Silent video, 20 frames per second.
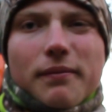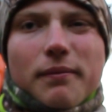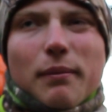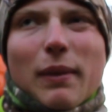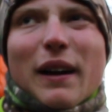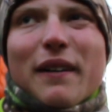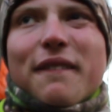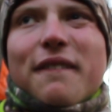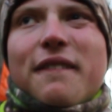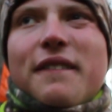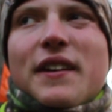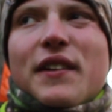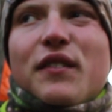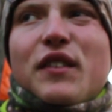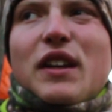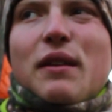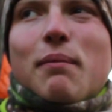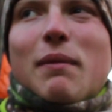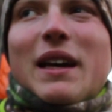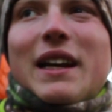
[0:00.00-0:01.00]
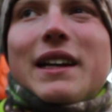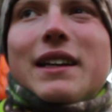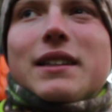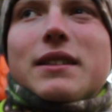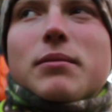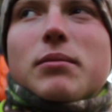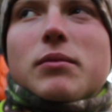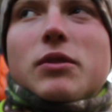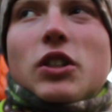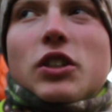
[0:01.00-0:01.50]
about 50
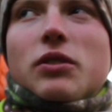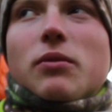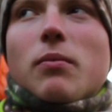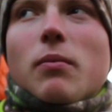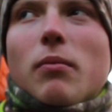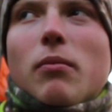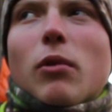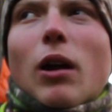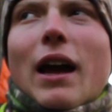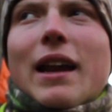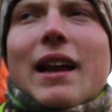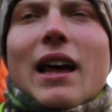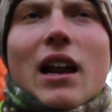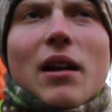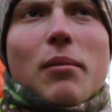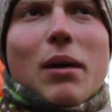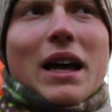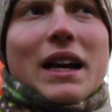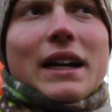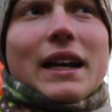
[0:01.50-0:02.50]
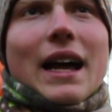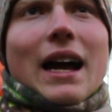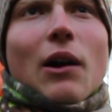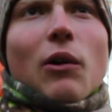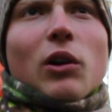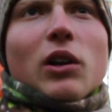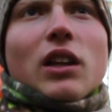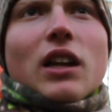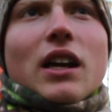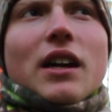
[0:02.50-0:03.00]
minutes, just right at about an
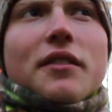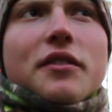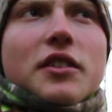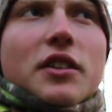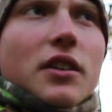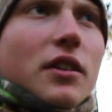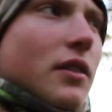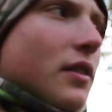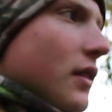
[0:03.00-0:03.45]
hour left.